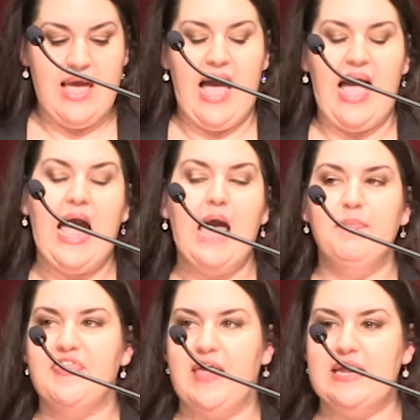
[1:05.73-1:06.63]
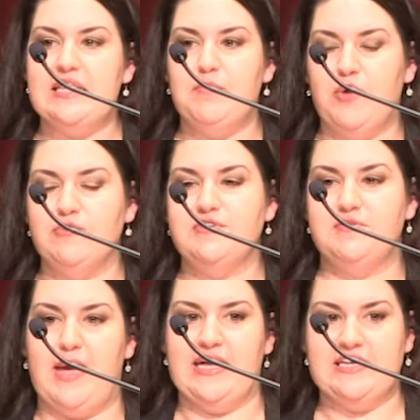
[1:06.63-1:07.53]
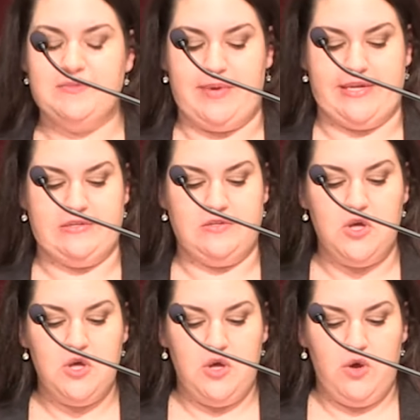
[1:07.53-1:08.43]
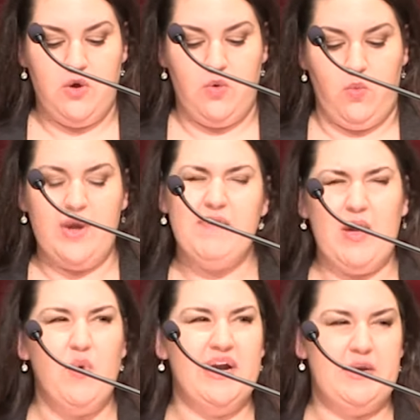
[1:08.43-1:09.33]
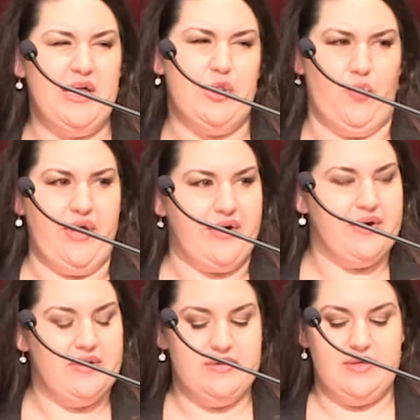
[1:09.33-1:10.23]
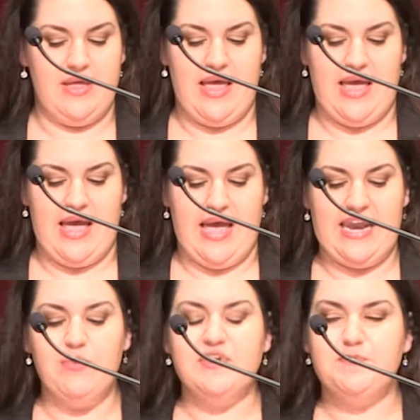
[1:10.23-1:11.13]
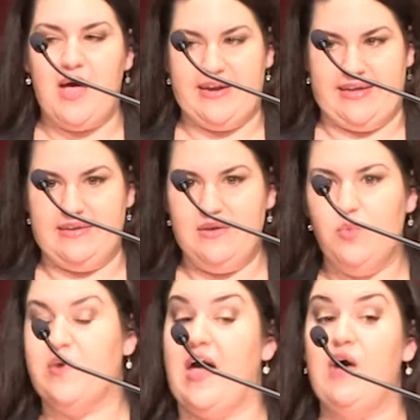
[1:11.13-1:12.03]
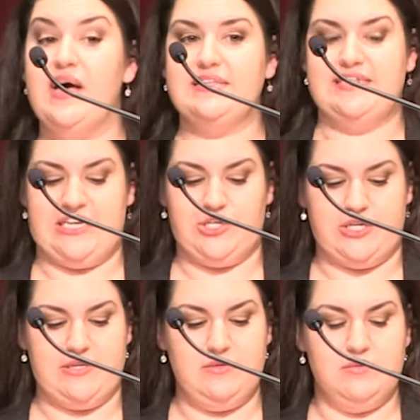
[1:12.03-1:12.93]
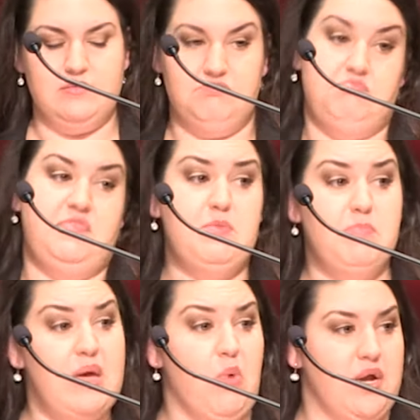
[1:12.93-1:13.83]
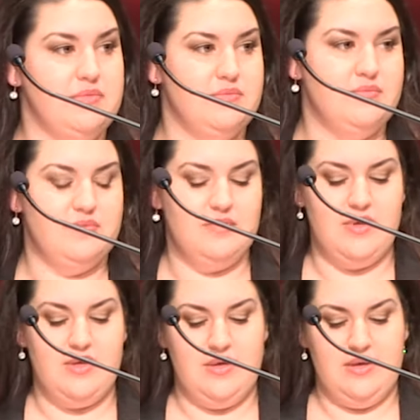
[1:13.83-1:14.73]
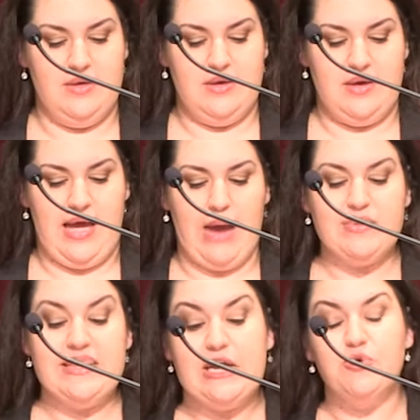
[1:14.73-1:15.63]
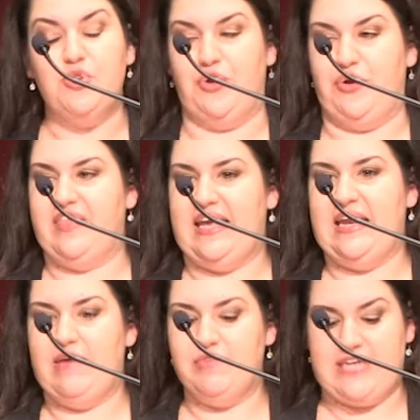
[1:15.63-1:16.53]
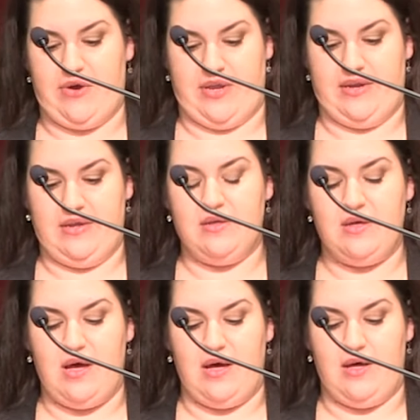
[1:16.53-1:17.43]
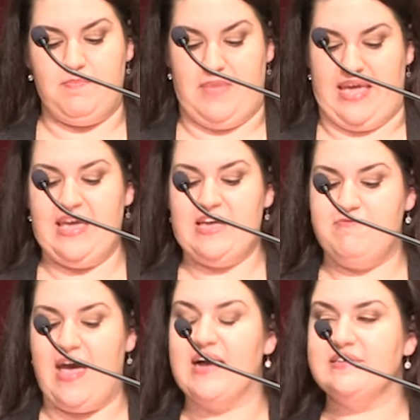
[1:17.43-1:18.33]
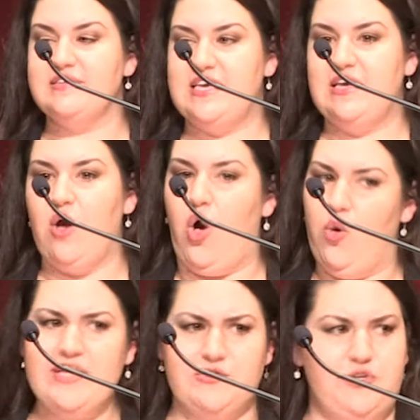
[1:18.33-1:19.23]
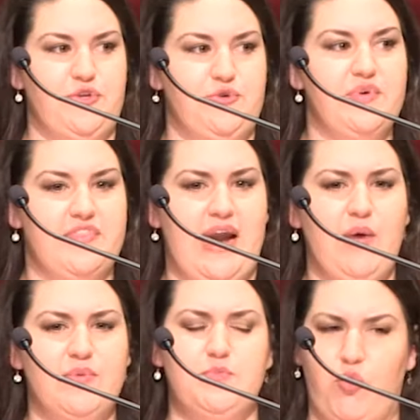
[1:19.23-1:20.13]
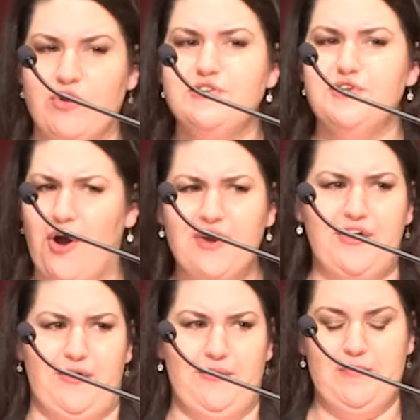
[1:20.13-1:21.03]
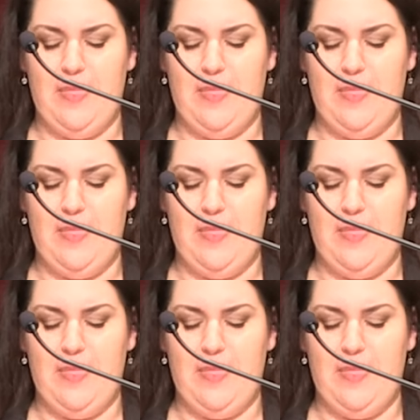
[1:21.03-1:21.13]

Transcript: I hypothetically posed to my husband, what if I wanted to be a lawyer? And he responded, without hesitation, then be one. I would later learn that he never doubted me. In fact, he always knew that I was born to argue.